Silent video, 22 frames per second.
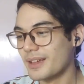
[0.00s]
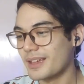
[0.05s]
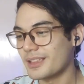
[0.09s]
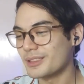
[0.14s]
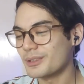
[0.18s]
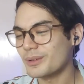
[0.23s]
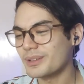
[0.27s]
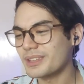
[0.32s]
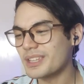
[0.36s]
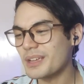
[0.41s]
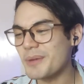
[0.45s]

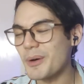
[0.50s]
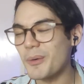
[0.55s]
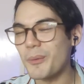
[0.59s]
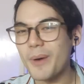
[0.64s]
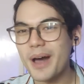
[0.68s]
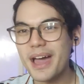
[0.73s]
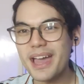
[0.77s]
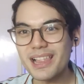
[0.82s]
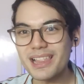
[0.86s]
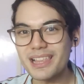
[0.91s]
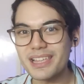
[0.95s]
It took them a
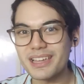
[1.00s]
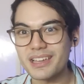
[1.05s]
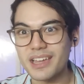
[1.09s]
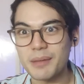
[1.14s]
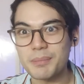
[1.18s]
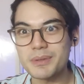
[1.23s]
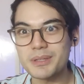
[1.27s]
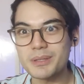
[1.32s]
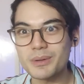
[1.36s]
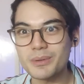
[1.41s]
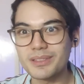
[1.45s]
while
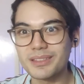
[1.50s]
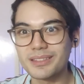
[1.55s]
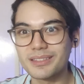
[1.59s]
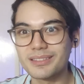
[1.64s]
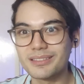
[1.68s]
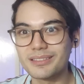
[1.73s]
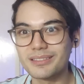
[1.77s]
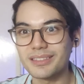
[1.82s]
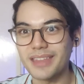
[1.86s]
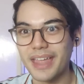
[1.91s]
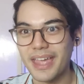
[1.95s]
eh, episode
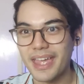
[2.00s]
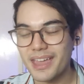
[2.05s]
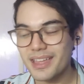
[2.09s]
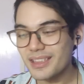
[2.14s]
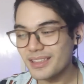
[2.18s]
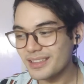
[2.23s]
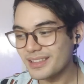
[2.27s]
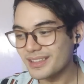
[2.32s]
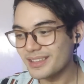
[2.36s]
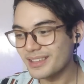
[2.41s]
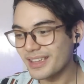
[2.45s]

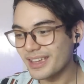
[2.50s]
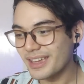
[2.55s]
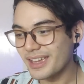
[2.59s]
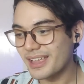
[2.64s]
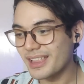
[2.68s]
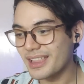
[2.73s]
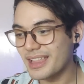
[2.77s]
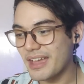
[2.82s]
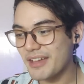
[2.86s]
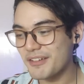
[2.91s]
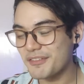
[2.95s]

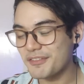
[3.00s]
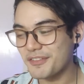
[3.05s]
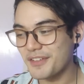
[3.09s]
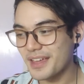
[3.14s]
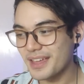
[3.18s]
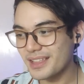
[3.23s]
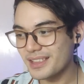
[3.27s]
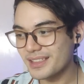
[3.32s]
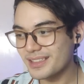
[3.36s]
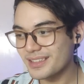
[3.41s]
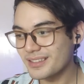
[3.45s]
10,
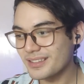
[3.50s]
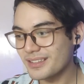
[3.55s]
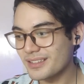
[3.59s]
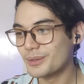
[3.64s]
11,